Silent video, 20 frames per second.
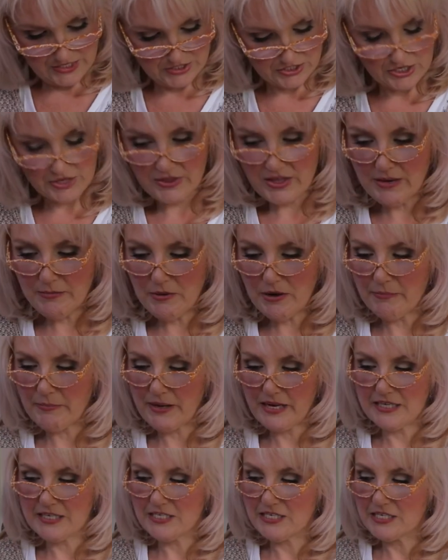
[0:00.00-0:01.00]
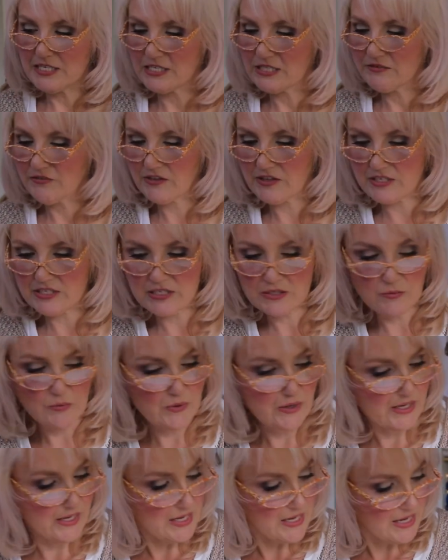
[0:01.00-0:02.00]
So they're my paintings for this
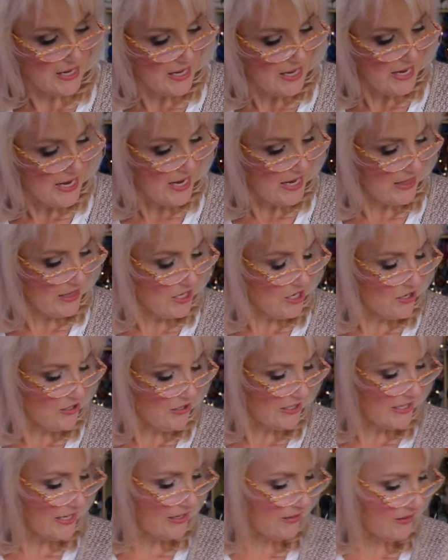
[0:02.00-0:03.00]
week. And the only